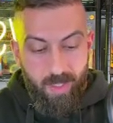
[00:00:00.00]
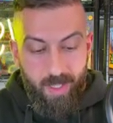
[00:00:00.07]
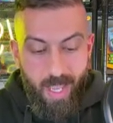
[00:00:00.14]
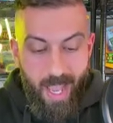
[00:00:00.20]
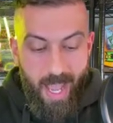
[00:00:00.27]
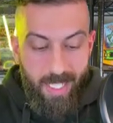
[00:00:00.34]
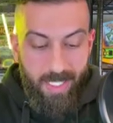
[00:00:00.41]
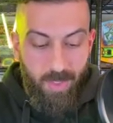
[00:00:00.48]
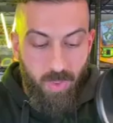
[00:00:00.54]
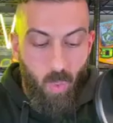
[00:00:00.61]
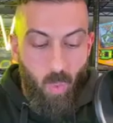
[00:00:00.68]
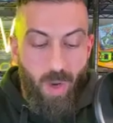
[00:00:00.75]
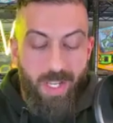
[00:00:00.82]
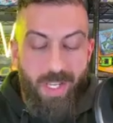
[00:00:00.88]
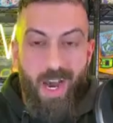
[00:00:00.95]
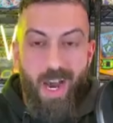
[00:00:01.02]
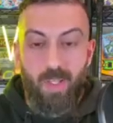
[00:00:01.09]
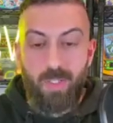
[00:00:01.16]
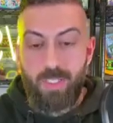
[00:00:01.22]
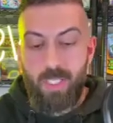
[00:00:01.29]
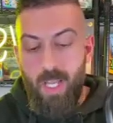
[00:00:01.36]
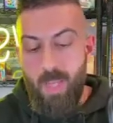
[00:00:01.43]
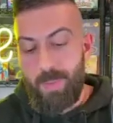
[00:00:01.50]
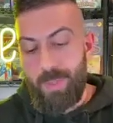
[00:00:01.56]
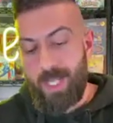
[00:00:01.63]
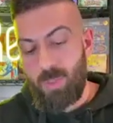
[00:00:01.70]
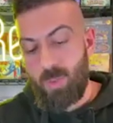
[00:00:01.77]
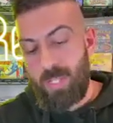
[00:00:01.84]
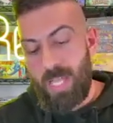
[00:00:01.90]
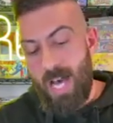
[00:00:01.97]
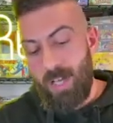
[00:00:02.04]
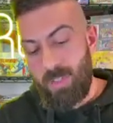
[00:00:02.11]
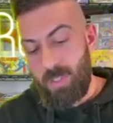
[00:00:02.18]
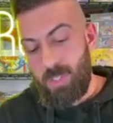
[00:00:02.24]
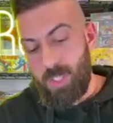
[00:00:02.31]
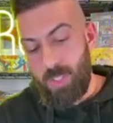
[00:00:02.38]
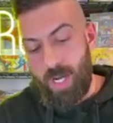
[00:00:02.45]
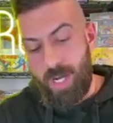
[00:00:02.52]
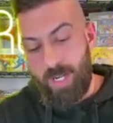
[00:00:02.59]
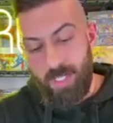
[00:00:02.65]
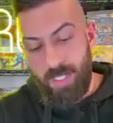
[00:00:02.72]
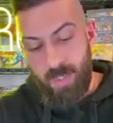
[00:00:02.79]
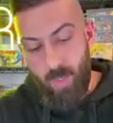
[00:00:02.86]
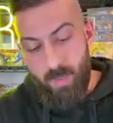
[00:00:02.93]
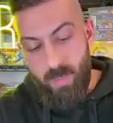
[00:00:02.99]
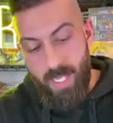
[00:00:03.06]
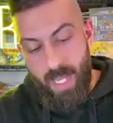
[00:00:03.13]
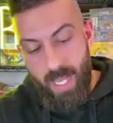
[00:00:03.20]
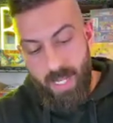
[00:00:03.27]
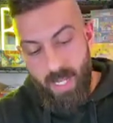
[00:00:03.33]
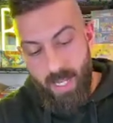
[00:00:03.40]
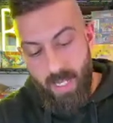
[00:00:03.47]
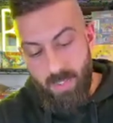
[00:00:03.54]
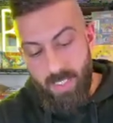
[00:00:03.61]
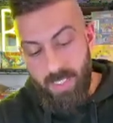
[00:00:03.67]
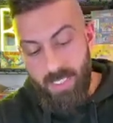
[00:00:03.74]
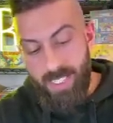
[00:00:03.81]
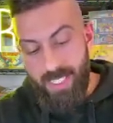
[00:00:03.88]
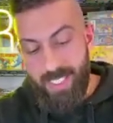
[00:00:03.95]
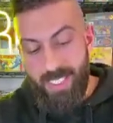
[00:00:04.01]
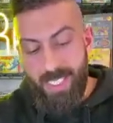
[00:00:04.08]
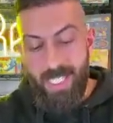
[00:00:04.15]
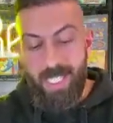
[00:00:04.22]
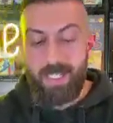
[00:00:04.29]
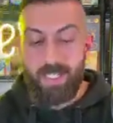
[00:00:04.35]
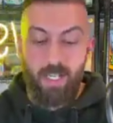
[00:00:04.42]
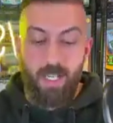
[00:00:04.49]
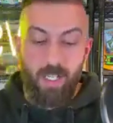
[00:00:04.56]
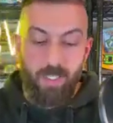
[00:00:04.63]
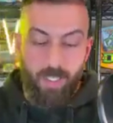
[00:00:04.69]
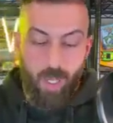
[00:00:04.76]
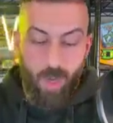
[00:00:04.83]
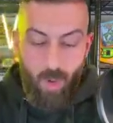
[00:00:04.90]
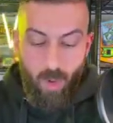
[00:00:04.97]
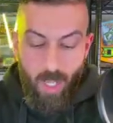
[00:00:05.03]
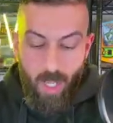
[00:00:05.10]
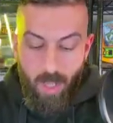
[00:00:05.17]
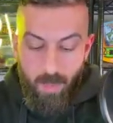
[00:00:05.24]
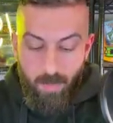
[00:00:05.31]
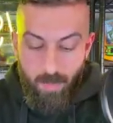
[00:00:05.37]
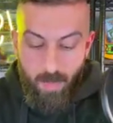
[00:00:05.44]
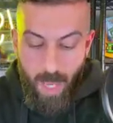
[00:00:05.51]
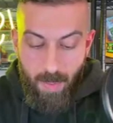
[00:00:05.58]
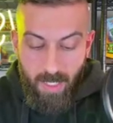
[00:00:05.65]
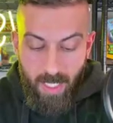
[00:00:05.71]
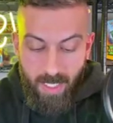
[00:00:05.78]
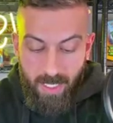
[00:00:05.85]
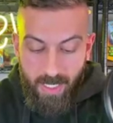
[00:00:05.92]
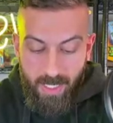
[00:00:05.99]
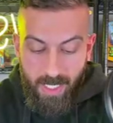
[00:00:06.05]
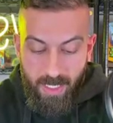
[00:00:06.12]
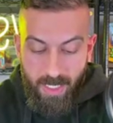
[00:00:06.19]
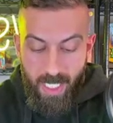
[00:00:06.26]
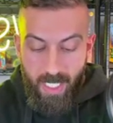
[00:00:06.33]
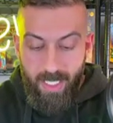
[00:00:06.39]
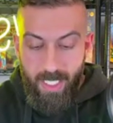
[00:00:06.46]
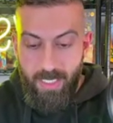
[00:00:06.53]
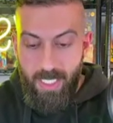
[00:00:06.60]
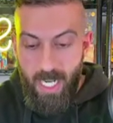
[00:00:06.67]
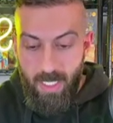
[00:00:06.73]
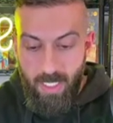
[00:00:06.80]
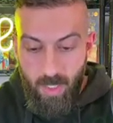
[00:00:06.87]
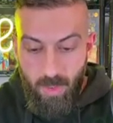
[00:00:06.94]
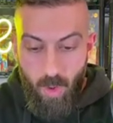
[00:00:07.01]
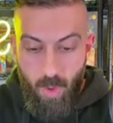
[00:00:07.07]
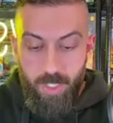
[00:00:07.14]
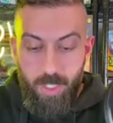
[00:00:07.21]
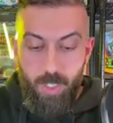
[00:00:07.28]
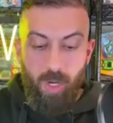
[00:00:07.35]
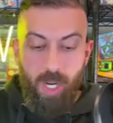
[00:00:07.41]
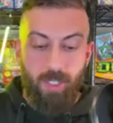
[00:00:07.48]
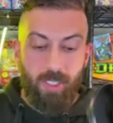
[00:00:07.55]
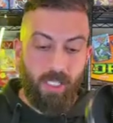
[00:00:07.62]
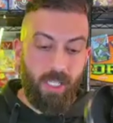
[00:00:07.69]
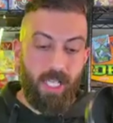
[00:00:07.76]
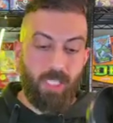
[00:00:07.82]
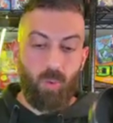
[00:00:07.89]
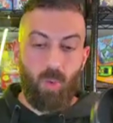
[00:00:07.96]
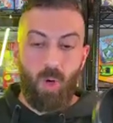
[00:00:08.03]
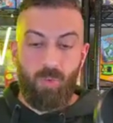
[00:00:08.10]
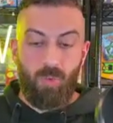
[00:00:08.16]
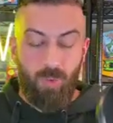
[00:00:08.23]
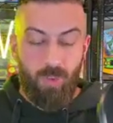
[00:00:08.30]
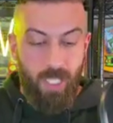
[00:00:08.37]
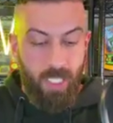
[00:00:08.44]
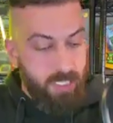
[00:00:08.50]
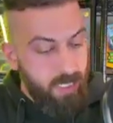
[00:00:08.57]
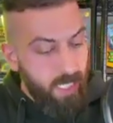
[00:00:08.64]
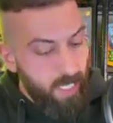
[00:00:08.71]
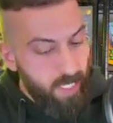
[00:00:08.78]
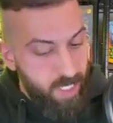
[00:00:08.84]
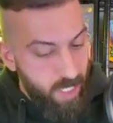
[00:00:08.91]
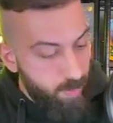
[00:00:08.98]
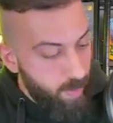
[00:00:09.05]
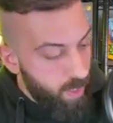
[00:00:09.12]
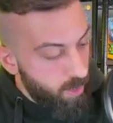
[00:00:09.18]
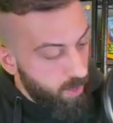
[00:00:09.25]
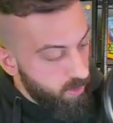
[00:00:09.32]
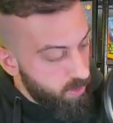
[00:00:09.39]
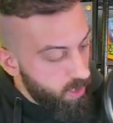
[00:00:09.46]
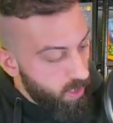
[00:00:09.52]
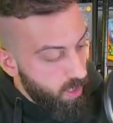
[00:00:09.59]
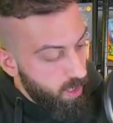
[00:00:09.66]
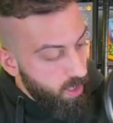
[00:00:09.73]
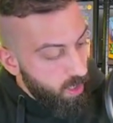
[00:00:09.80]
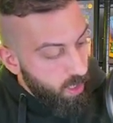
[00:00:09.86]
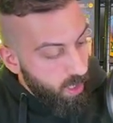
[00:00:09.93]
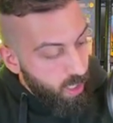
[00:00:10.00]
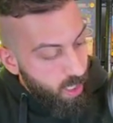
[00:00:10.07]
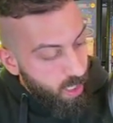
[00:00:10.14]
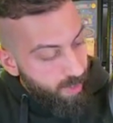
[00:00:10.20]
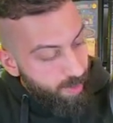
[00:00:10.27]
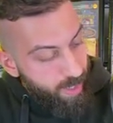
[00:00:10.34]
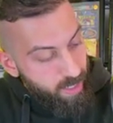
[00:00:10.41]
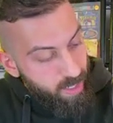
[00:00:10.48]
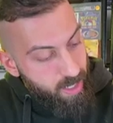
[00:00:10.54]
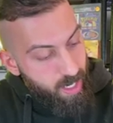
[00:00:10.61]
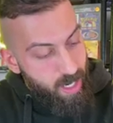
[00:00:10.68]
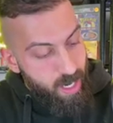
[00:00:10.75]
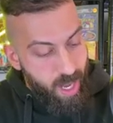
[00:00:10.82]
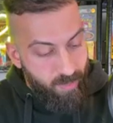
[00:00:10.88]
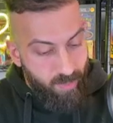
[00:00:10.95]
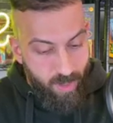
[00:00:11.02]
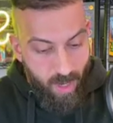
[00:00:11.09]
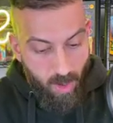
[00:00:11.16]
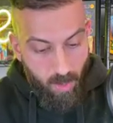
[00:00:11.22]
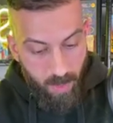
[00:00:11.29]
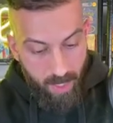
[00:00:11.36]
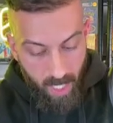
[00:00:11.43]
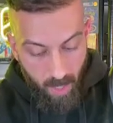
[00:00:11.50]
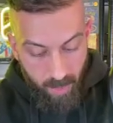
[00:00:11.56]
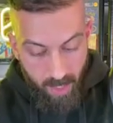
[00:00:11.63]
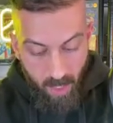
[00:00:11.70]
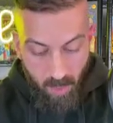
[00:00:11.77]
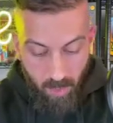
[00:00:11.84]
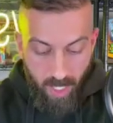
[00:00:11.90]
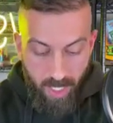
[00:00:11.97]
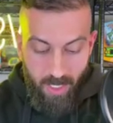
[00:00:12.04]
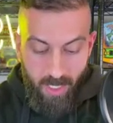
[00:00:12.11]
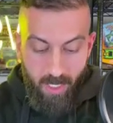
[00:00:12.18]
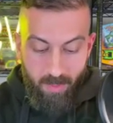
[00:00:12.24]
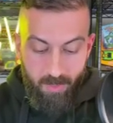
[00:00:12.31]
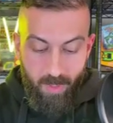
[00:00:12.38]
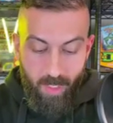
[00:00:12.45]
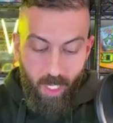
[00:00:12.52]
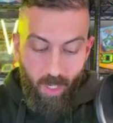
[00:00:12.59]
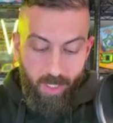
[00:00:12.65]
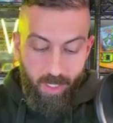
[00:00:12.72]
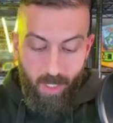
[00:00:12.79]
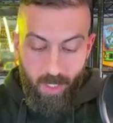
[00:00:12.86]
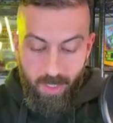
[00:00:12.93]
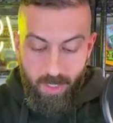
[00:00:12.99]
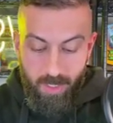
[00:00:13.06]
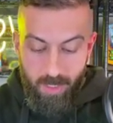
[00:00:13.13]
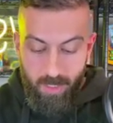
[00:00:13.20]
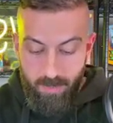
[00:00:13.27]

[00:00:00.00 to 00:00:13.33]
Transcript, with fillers: has 20 hollows because without those trainers, we'd be at 16. So maybe they did 16. They decided to throw the trainers in as well for this and Gym Heroes. Uh, we might never know, but here we go, Grayson. Here are your cards.